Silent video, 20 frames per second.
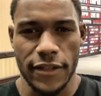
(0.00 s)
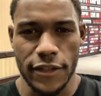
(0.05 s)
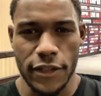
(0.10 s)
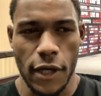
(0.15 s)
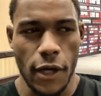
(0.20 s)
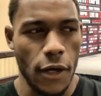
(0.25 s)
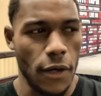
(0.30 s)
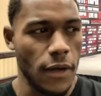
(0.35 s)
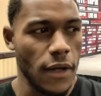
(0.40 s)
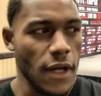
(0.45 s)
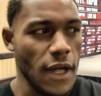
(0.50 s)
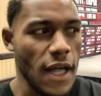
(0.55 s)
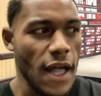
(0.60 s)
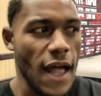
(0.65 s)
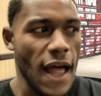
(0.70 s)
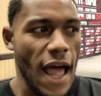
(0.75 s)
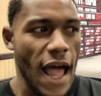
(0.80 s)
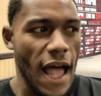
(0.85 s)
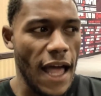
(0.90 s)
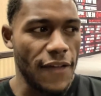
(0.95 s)
So
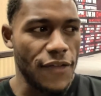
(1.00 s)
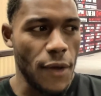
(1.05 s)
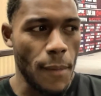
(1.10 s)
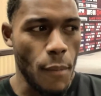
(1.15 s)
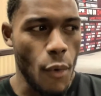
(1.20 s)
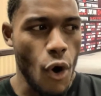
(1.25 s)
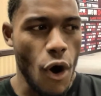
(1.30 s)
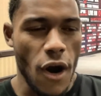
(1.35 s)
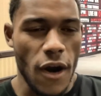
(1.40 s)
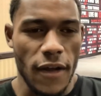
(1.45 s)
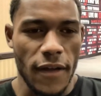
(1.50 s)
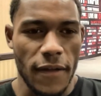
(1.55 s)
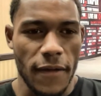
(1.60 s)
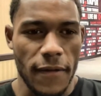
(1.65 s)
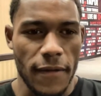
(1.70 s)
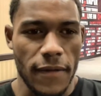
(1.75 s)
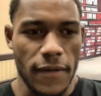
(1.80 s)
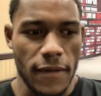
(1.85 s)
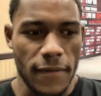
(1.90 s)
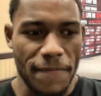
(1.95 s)
the more
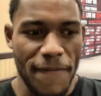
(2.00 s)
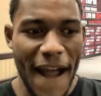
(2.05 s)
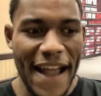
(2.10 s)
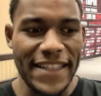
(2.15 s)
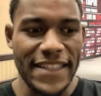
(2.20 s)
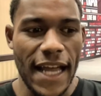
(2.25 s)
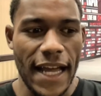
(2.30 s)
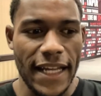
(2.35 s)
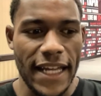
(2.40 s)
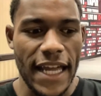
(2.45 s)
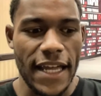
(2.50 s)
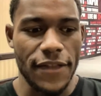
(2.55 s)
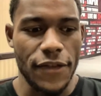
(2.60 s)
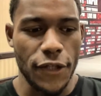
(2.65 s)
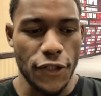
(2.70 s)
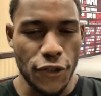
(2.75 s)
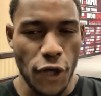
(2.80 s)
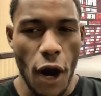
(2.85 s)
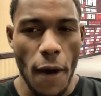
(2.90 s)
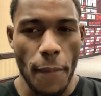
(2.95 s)
fights I get,
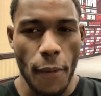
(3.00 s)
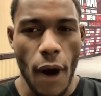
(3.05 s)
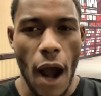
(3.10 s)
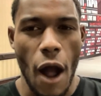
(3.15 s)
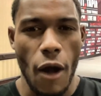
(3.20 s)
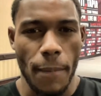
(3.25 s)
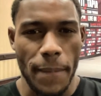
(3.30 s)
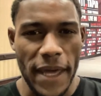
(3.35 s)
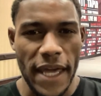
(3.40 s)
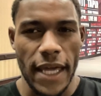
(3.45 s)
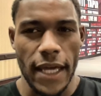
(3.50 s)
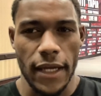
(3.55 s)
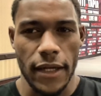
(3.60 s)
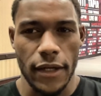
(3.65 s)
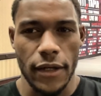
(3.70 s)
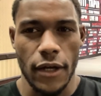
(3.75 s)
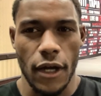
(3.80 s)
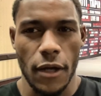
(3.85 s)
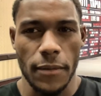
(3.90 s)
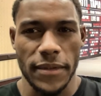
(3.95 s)
the sharper I'll be, you
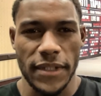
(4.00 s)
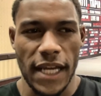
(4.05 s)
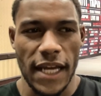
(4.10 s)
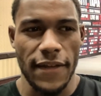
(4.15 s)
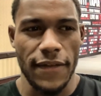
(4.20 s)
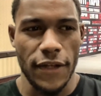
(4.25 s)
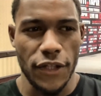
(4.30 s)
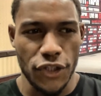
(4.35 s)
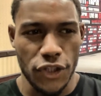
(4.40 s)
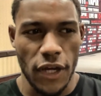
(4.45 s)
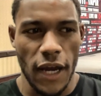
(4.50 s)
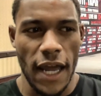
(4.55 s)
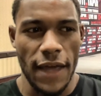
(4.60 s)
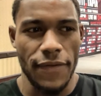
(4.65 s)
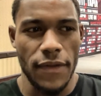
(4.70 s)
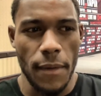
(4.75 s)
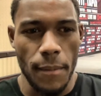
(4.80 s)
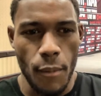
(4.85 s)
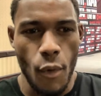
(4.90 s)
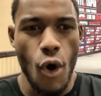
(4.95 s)
know what I'm saying?
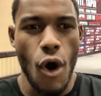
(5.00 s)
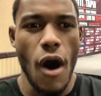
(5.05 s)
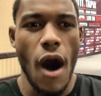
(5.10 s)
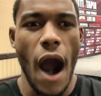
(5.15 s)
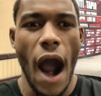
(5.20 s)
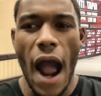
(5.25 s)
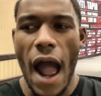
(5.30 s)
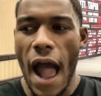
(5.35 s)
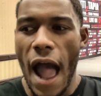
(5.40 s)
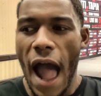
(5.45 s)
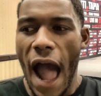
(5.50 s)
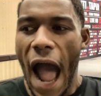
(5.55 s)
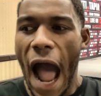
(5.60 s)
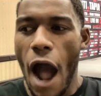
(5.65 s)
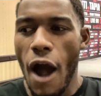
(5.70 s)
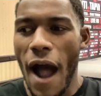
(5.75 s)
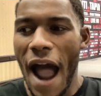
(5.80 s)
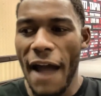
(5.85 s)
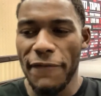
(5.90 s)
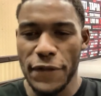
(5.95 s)
And the more
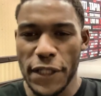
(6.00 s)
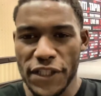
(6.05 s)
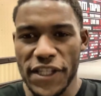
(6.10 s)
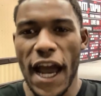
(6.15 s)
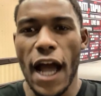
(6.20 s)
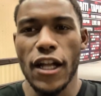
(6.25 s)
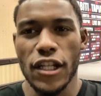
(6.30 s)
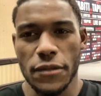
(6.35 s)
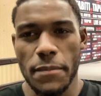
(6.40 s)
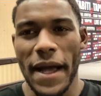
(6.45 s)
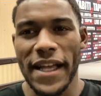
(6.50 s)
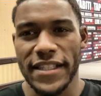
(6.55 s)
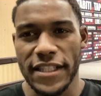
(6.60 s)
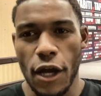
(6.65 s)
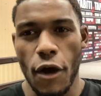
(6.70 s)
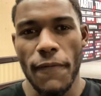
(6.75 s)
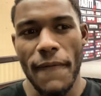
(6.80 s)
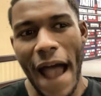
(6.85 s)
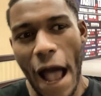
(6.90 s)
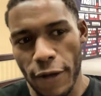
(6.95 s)
I'll have to challenge
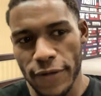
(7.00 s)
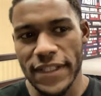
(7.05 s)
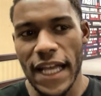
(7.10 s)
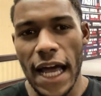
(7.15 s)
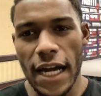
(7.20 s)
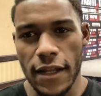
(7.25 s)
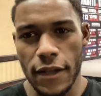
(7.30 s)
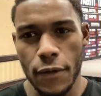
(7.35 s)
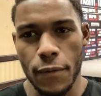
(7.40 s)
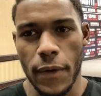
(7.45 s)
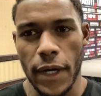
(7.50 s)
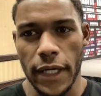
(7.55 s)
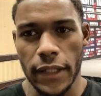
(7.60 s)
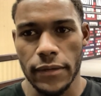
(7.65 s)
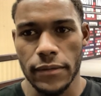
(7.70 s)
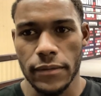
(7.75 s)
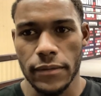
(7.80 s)
myself outside of the ring.